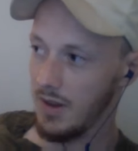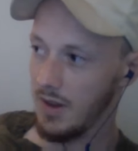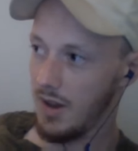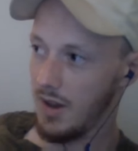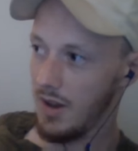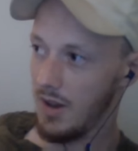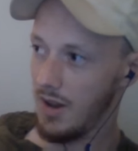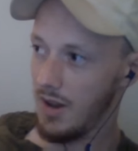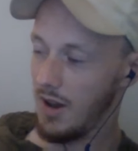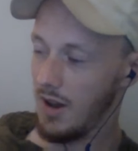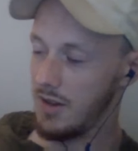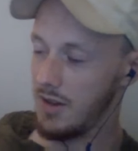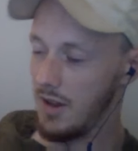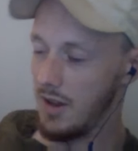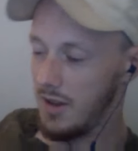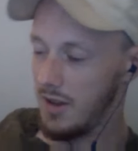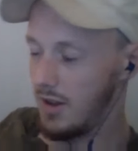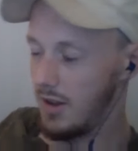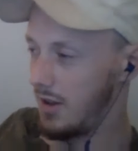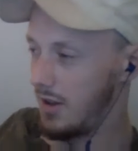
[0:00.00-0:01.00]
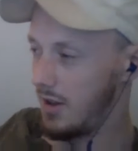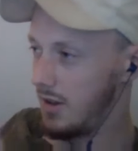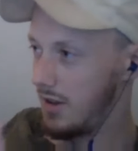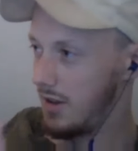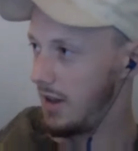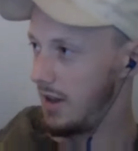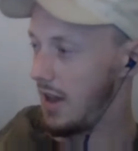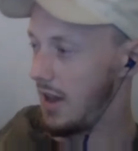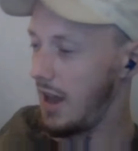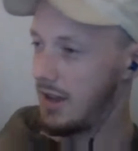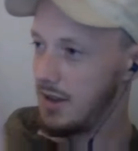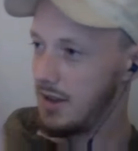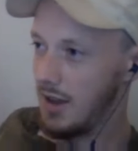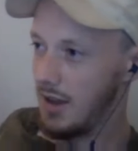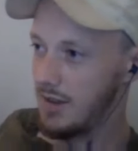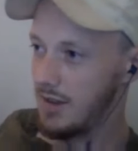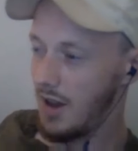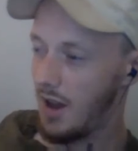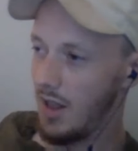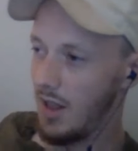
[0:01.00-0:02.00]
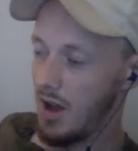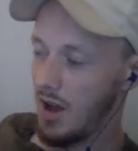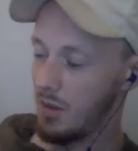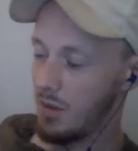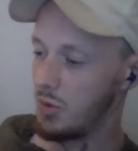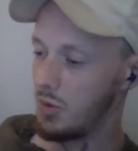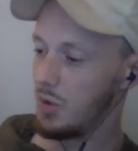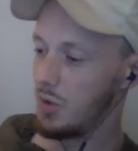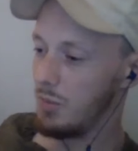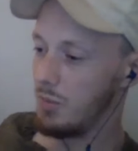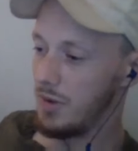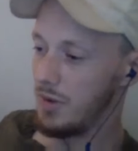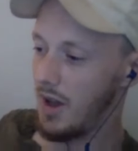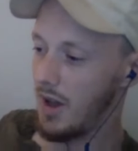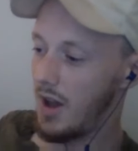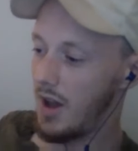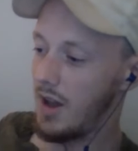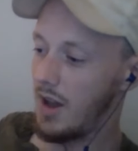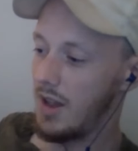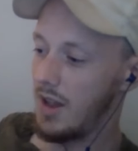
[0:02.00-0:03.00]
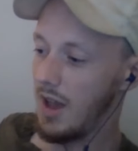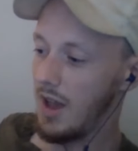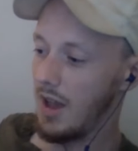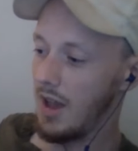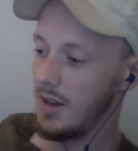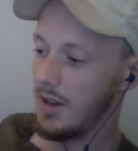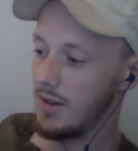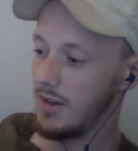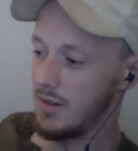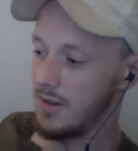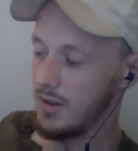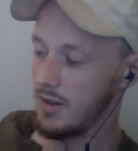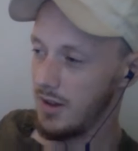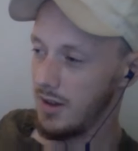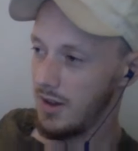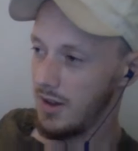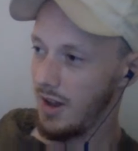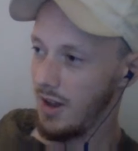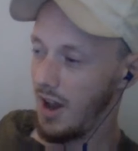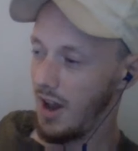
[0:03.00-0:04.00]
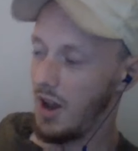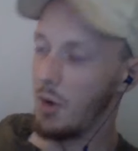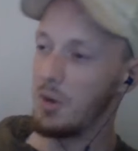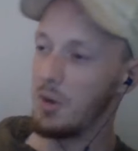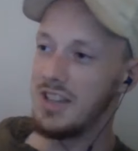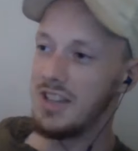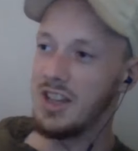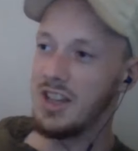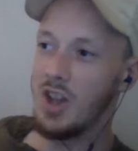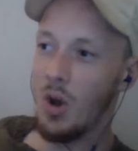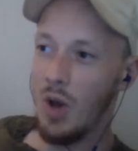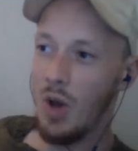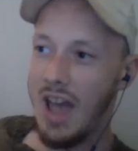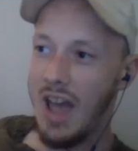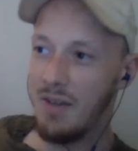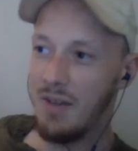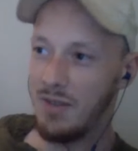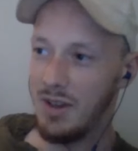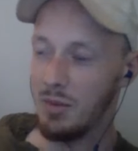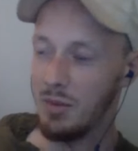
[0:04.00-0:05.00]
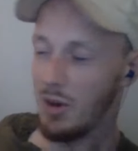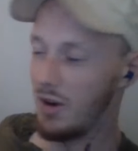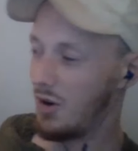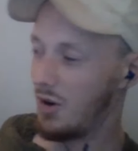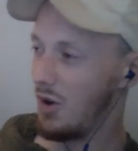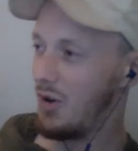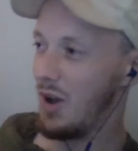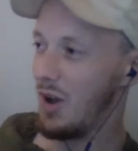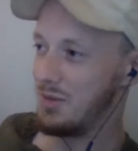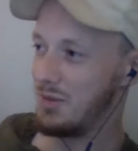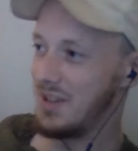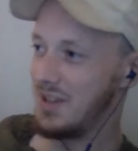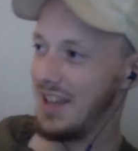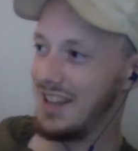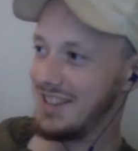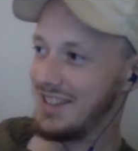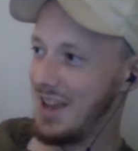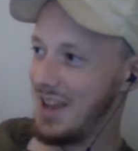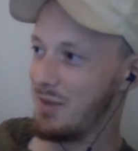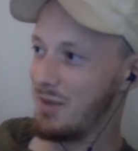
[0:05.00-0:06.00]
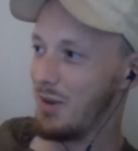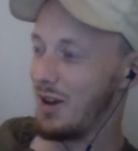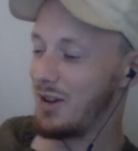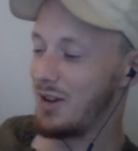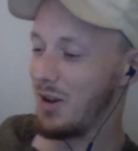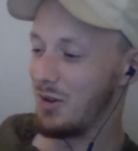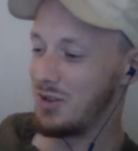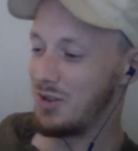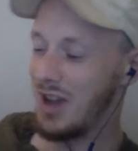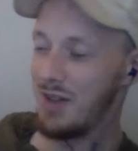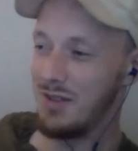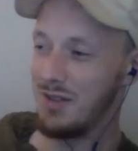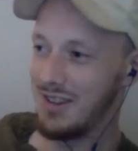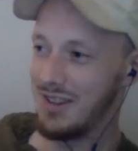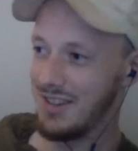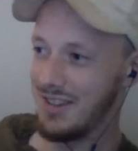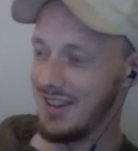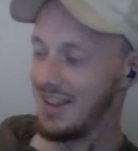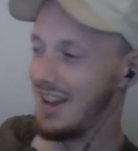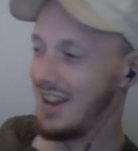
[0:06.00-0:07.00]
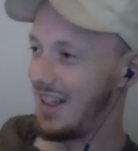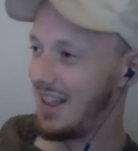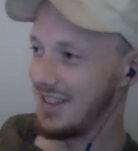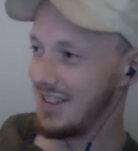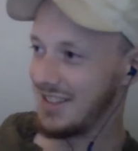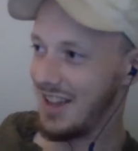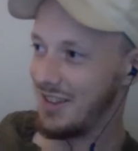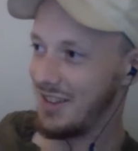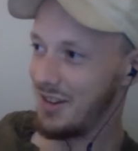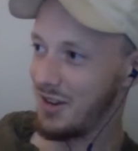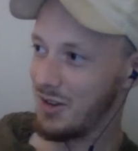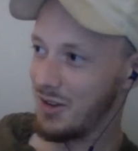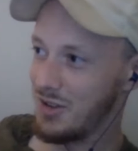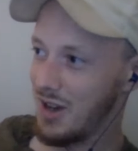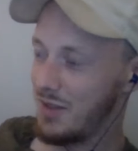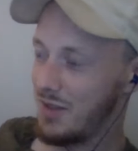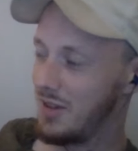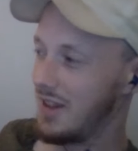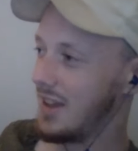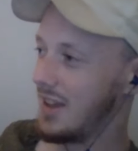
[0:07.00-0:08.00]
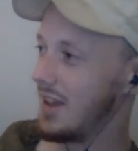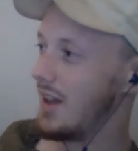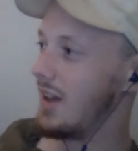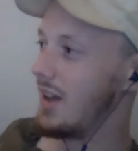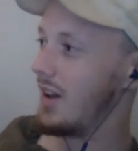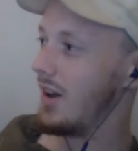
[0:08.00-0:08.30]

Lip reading: a dialogue between Bataille and, I always say Kohevi, but I don't know if I'm saying his name right. Kojevi, Alexander Kojevi.